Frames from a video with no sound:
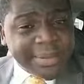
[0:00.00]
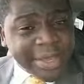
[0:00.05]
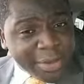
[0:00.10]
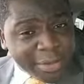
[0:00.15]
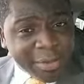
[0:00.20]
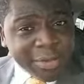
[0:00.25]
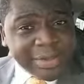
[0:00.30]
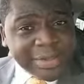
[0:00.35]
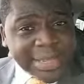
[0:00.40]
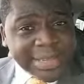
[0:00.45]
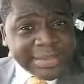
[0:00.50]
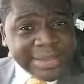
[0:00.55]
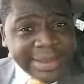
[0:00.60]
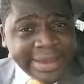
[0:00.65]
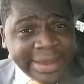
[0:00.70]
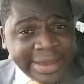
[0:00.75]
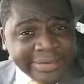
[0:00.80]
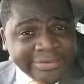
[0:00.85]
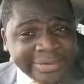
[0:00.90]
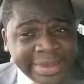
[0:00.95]
by going
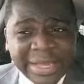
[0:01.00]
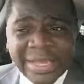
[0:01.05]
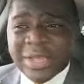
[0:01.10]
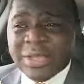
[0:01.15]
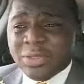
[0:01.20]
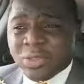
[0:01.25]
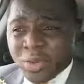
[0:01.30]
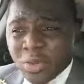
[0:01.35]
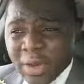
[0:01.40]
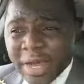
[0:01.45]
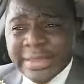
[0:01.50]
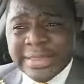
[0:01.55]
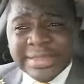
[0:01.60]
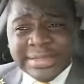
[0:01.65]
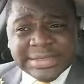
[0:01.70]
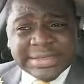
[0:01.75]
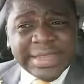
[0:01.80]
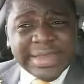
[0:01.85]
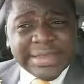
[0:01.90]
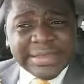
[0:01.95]
undercover? Do you
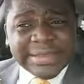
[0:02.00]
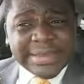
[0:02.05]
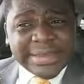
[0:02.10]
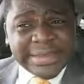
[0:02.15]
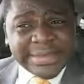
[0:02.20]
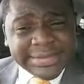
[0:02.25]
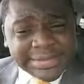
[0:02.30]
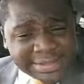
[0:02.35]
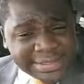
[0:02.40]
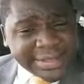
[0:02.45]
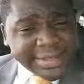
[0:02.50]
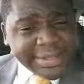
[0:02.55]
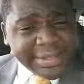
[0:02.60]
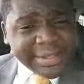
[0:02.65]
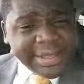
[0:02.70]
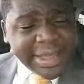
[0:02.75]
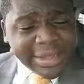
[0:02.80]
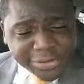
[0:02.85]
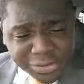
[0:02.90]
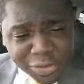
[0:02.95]
understand
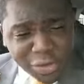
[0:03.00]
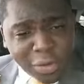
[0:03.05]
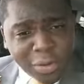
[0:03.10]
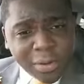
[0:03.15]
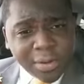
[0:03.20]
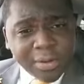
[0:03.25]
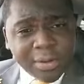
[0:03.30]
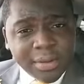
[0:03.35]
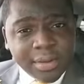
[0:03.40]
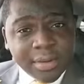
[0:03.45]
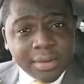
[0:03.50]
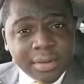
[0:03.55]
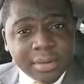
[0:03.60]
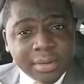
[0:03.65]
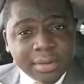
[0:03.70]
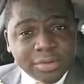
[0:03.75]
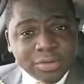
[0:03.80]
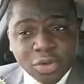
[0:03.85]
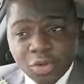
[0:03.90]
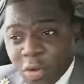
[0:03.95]
intel at all?
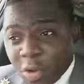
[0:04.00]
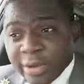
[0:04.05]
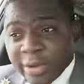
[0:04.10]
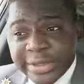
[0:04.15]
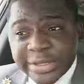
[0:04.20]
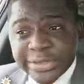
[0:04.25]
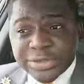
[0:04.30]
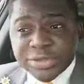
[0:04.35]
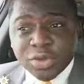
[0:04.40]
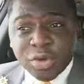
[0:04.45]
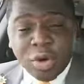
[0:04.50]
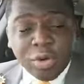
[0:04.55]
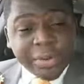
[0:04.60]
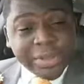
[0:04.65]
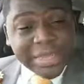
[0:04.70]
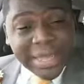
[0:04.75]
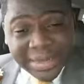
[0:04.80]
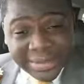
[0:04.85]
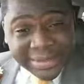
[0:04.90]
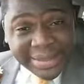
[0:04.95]
To call this
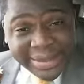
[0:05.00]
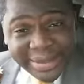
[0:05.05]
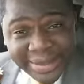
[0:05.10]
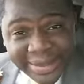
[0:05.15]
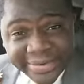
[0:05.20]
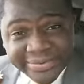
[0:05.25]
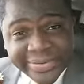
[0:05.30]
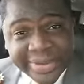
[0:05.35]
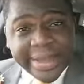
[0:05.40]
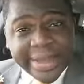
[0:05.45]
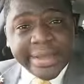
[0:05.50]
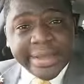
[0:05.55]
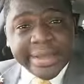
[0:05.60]
going undercover?